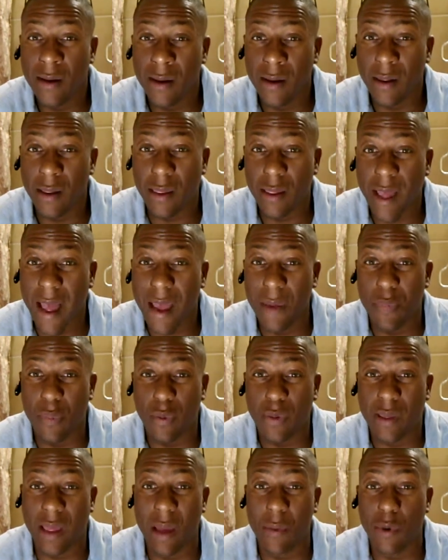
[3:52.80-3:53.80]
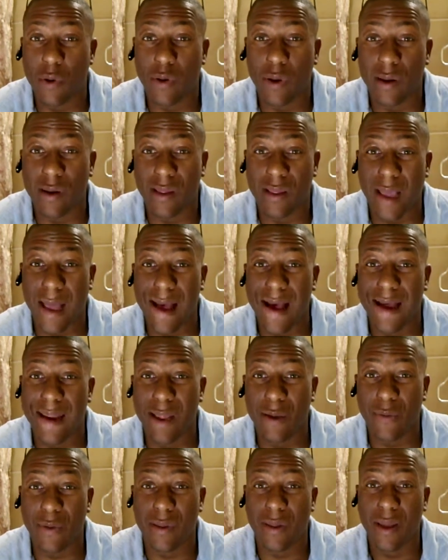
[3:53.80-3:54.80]
The disciples came across this
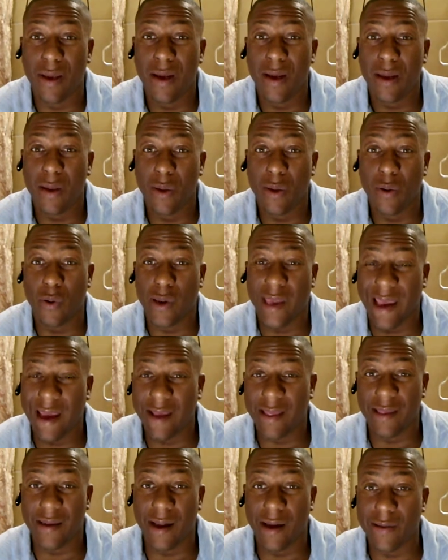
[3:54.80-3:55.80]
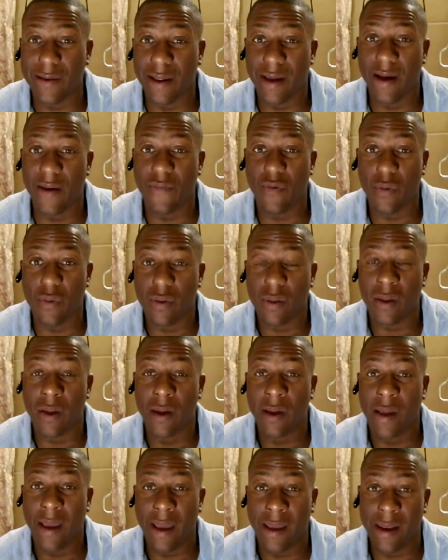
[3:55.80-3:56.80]
guy that was, you know, casting out devils.
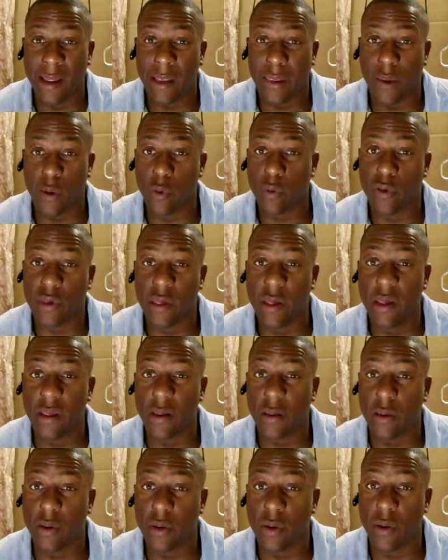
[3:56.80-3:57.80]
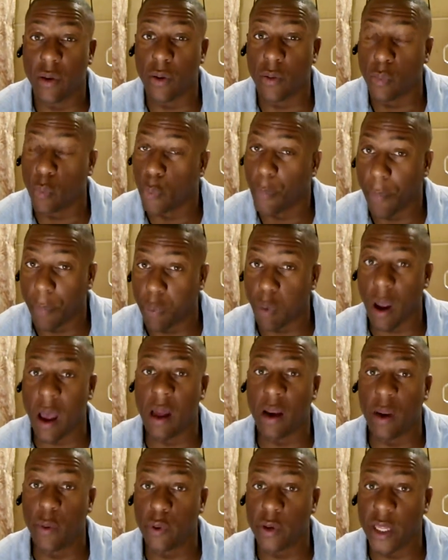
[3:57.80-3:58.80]
And they told Jesus, you know,
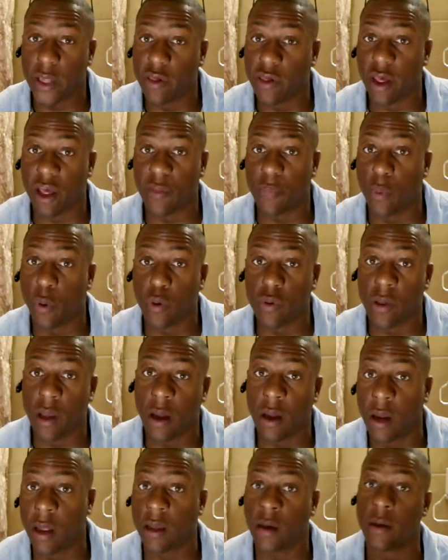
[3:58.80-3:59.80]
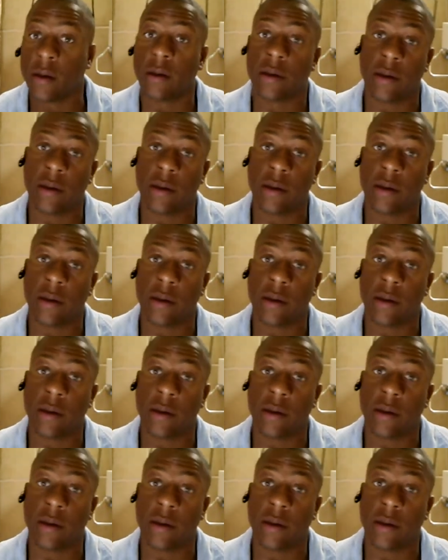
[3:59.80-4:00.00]
probably with the chest poked out, like,